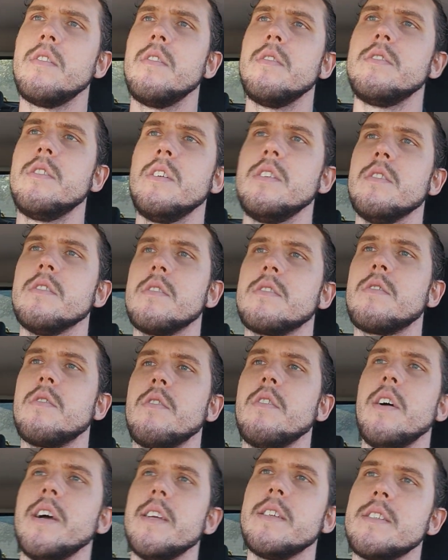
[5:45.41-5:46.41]
Jesus
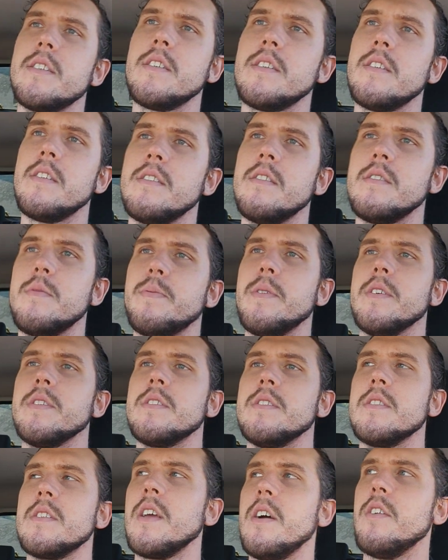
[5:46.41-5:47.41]
Christ, this
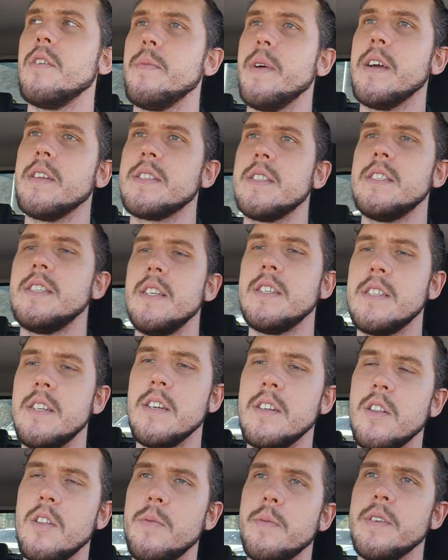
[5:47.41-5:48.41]
person's going about 60
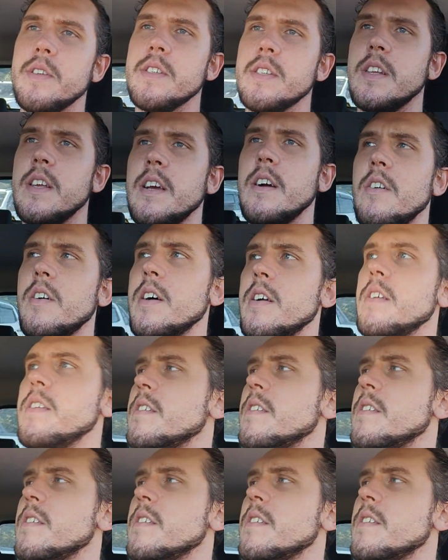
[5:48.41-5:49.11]
kilometers an hour.